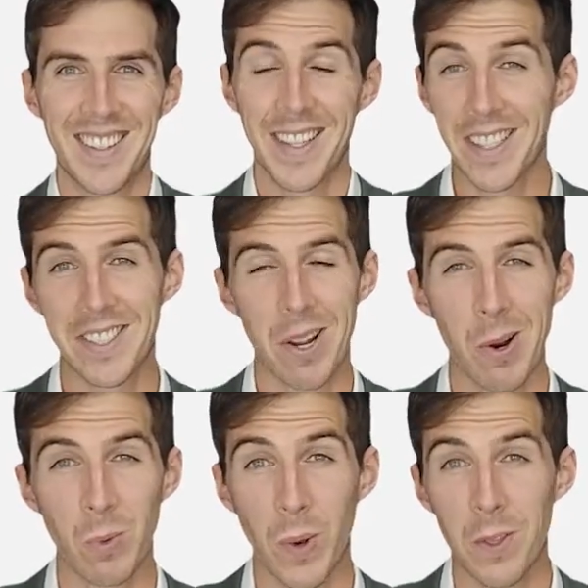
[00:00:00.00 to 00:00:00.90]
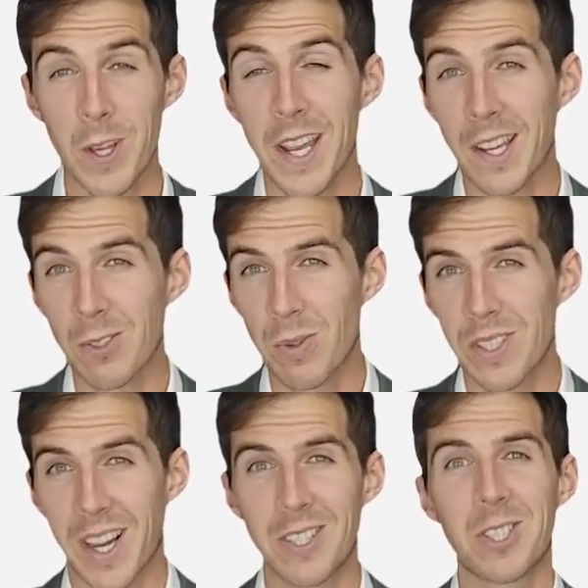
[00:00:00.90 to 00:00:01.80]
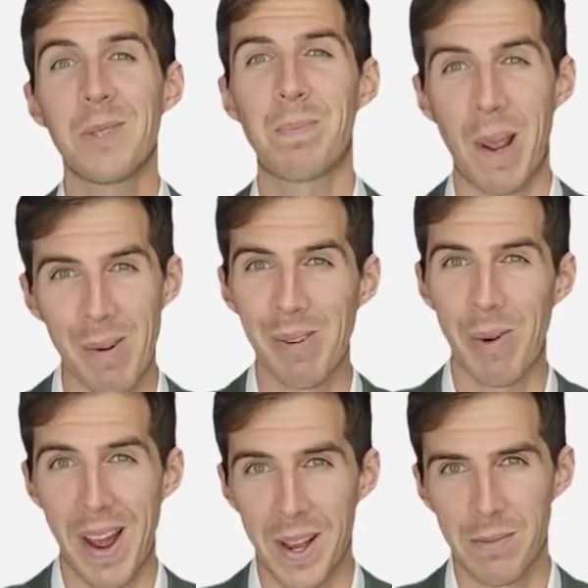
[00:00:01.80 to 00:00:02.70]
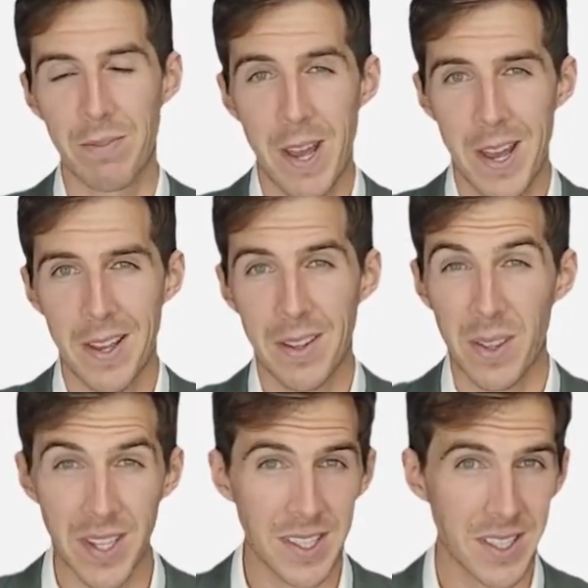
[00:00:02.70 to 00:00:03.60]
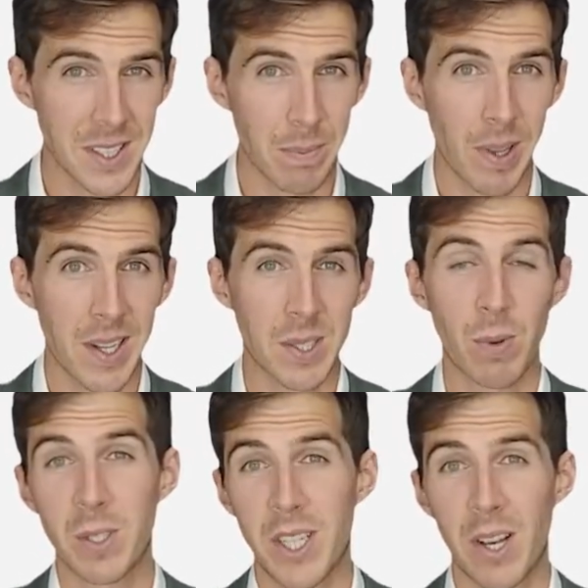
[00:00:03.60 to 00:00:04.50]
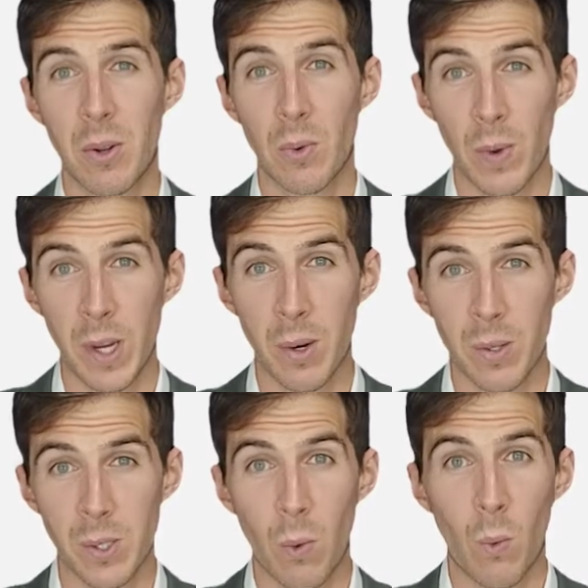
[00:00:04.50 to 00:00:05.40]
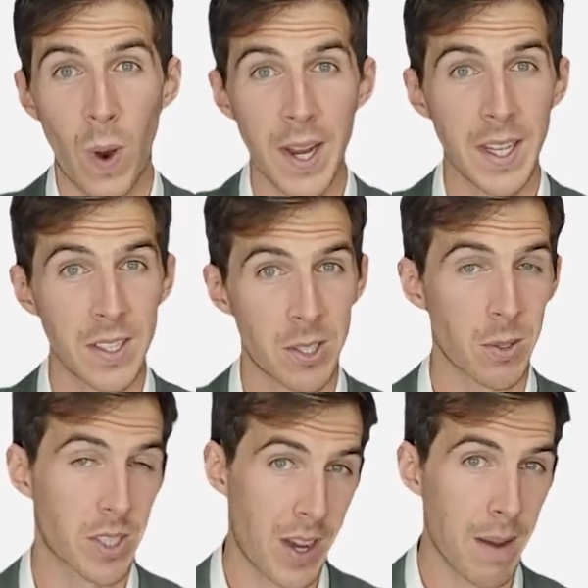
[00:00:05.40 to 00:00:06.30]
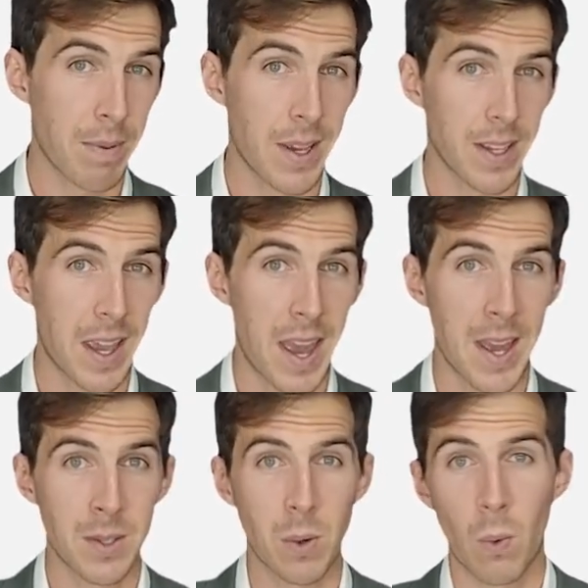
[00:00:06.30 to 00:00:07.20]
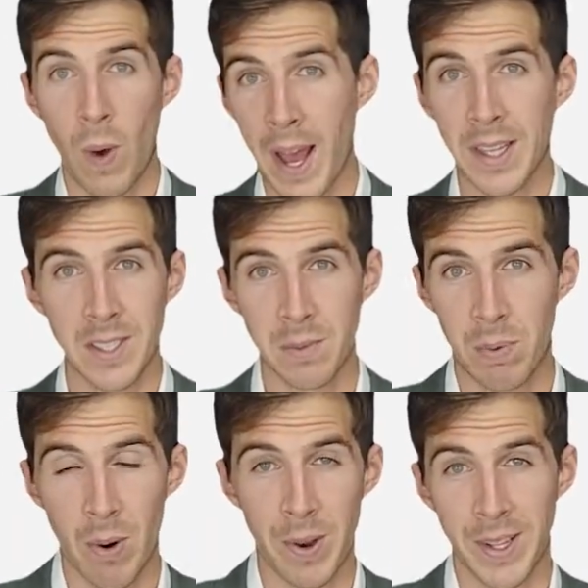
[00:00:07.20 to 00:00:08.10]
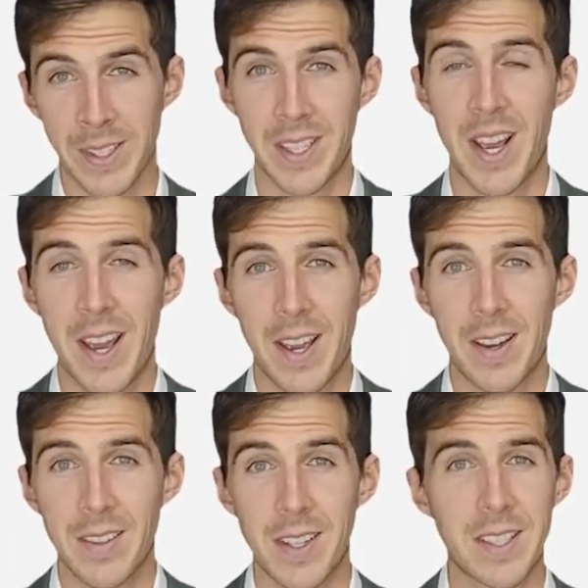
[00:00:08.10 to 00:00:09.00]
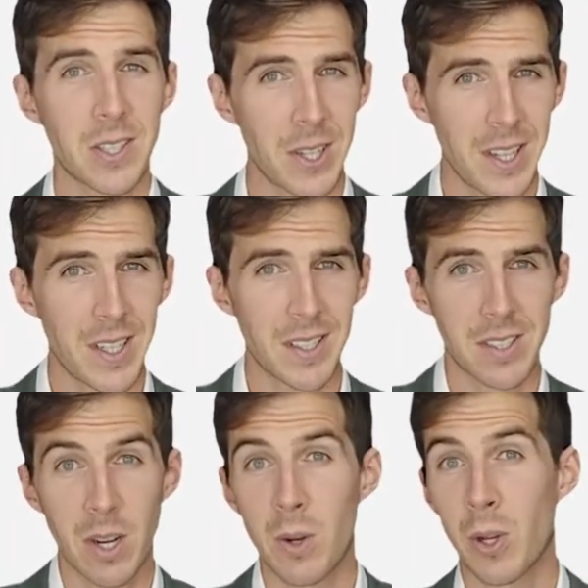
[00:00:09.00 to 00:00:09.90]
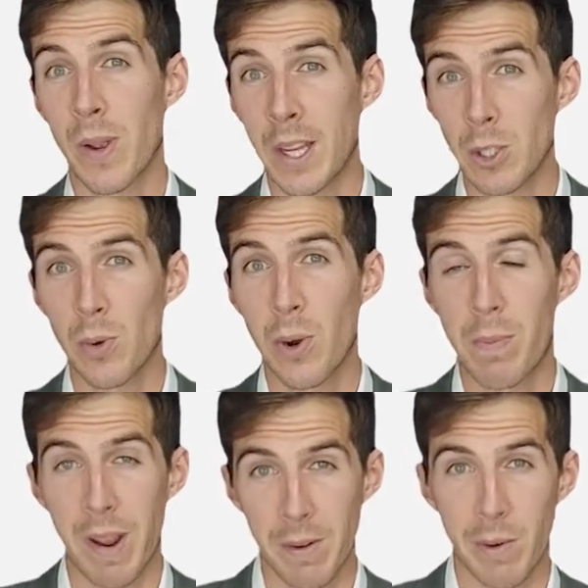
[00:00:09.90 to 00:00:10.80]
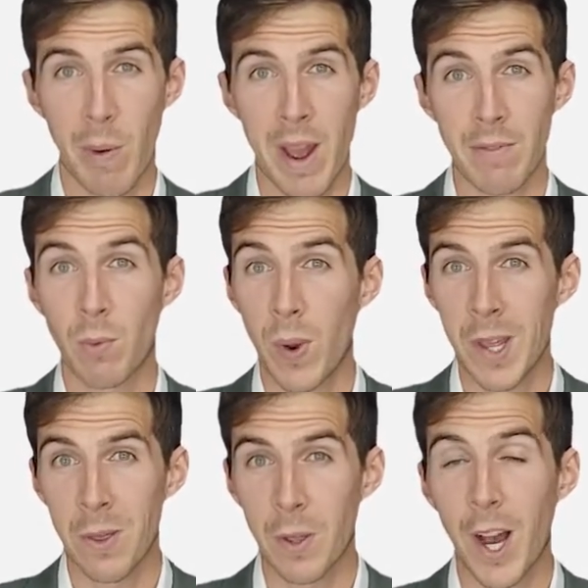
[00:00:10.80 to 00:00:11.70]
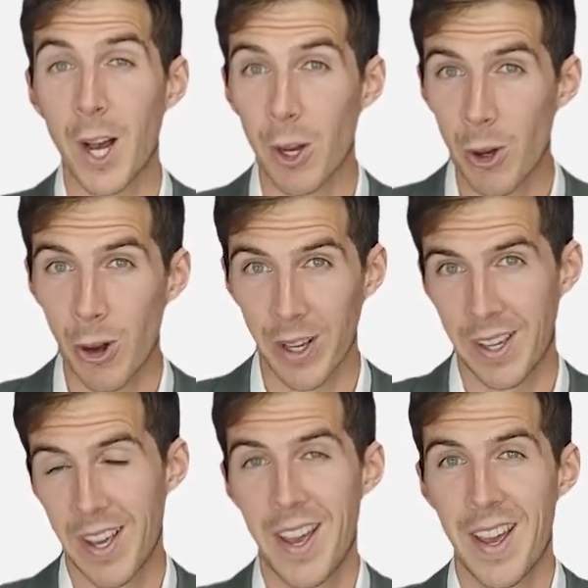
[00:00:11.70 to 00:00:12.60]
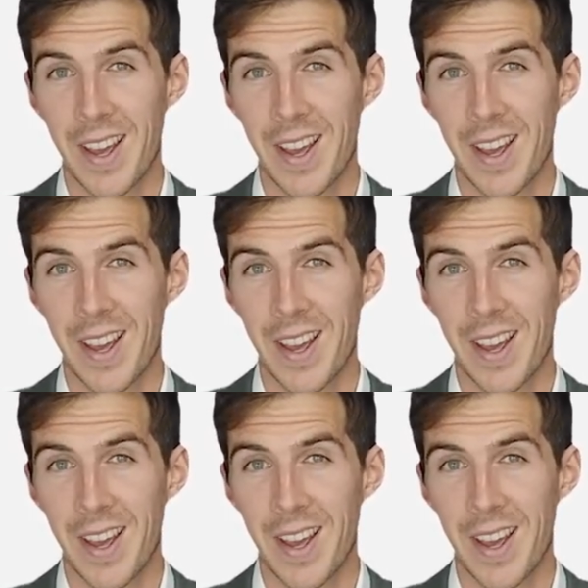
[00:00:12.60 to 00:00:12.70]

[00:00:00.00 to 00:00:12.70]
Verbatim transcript: Let's start with the introduction paragraph. This is the place where you your readers what is your topic and why is it important. It's a good idea to start your intro paragraph with a hook.